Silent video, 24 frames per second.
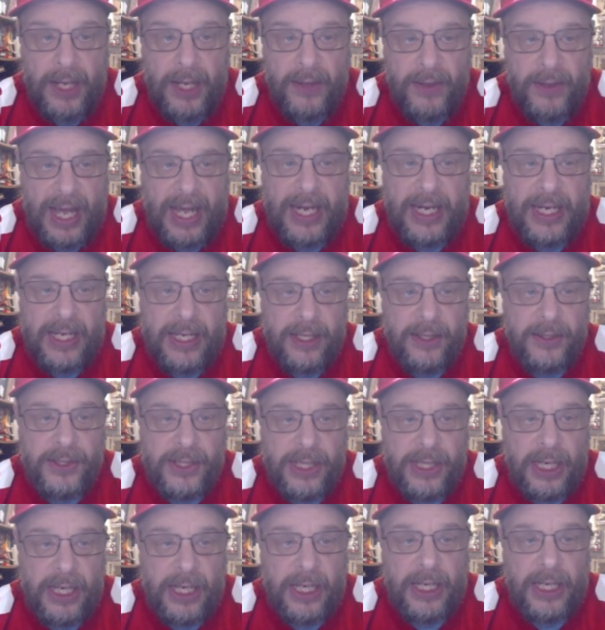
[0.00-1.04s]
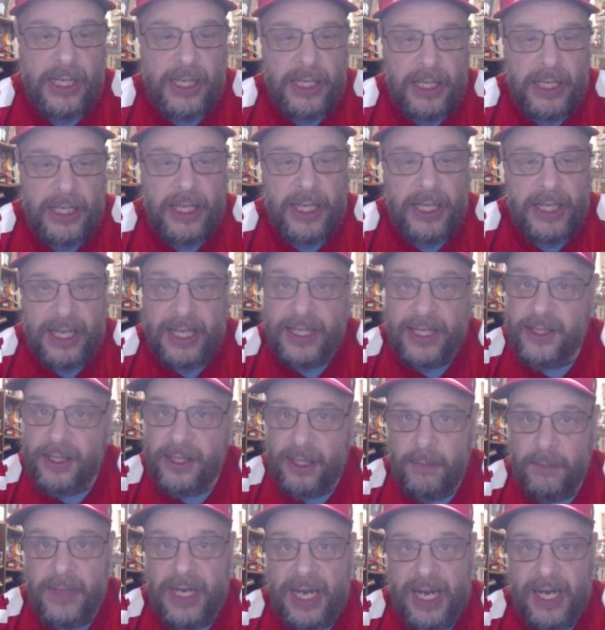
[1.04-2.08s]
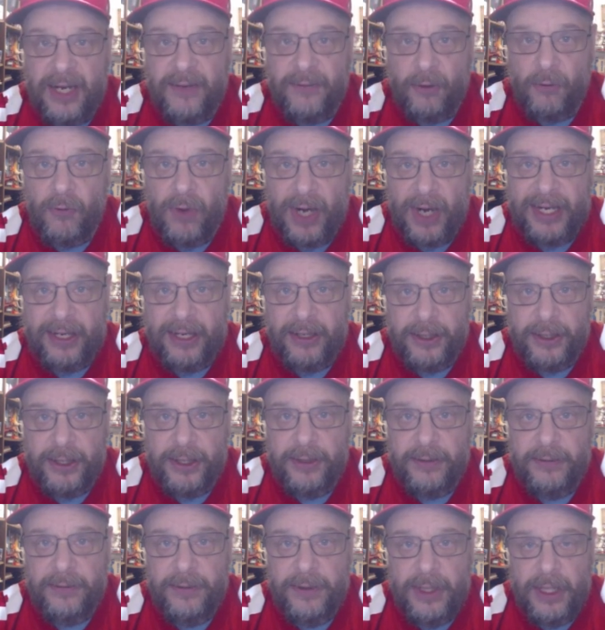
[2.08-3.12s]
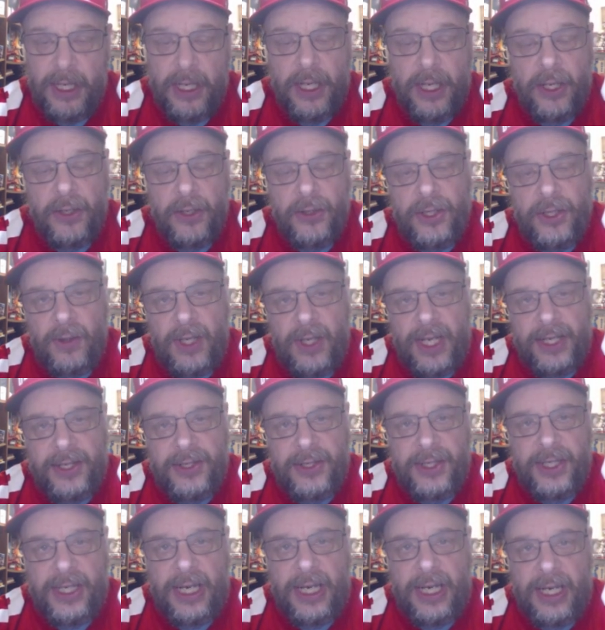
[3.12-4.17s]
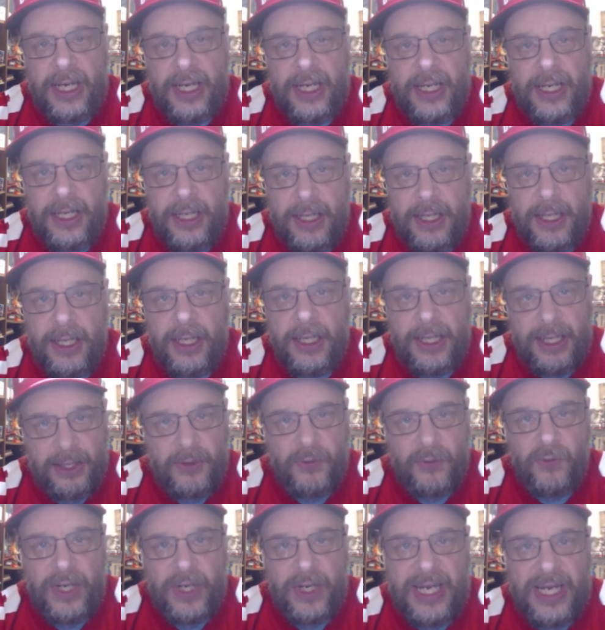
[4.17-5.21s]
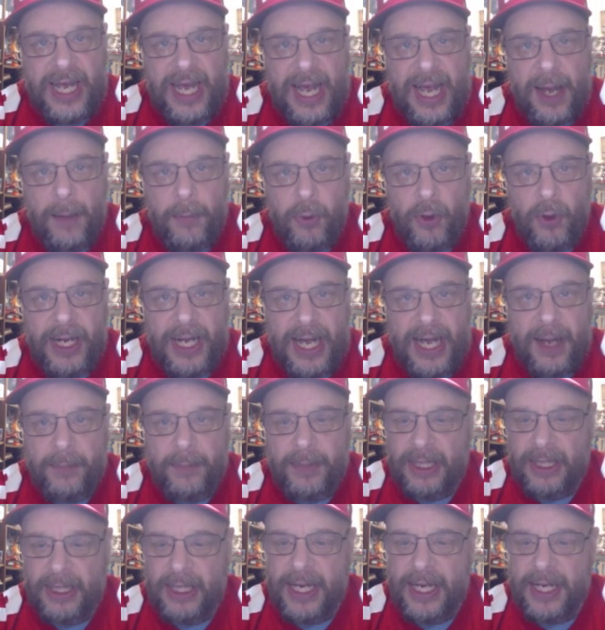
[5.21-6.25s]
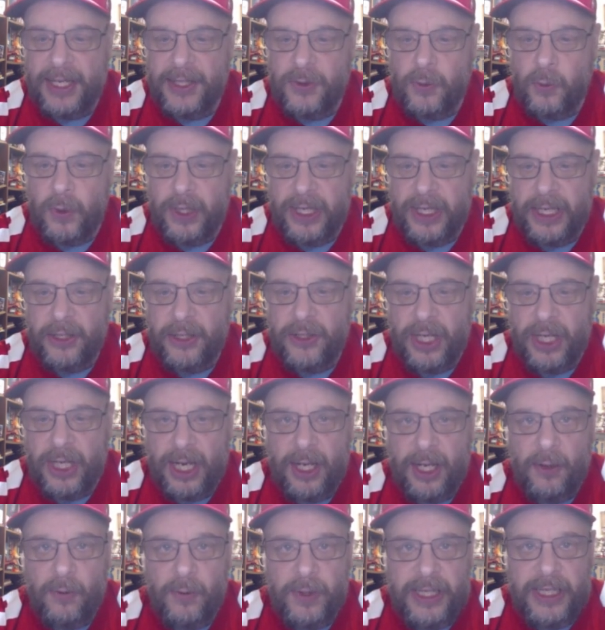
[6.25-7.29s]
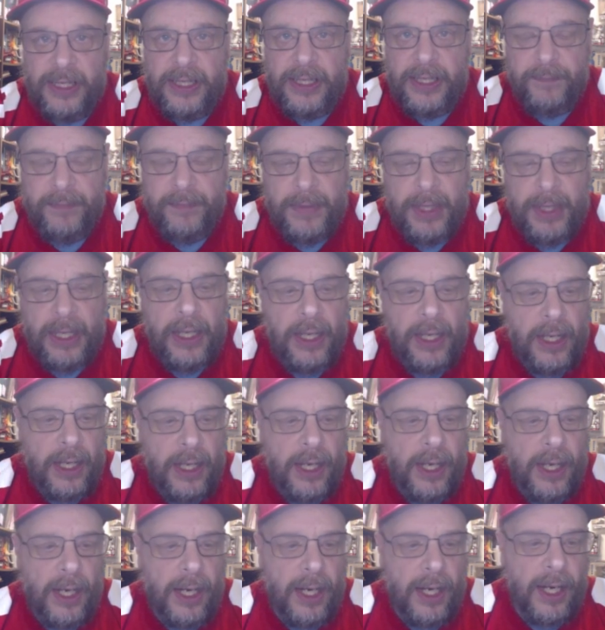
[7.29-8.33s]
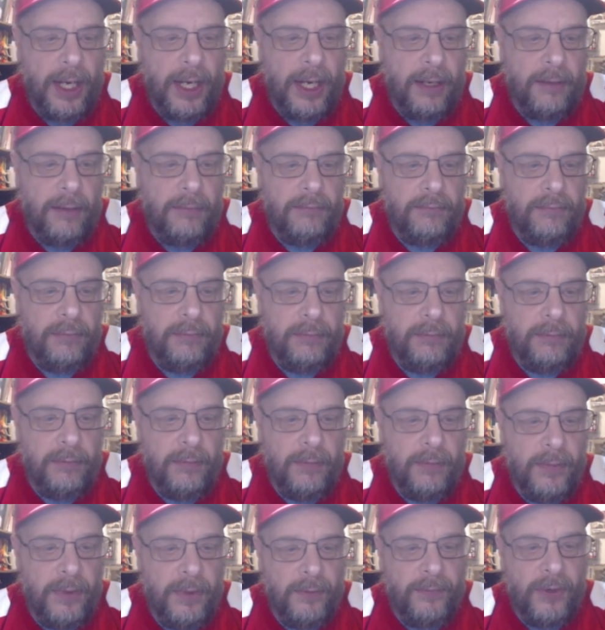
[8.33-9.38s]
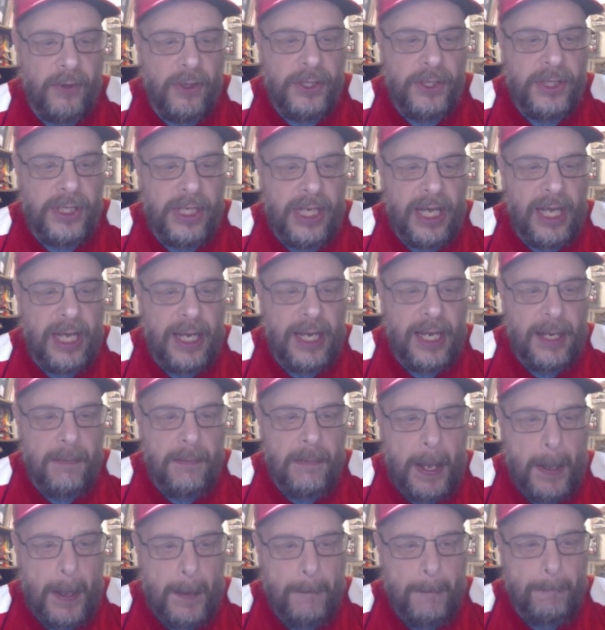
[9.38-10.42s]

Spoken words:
That's some kind of a record. So let's recap what happened last week, shall we? The first game...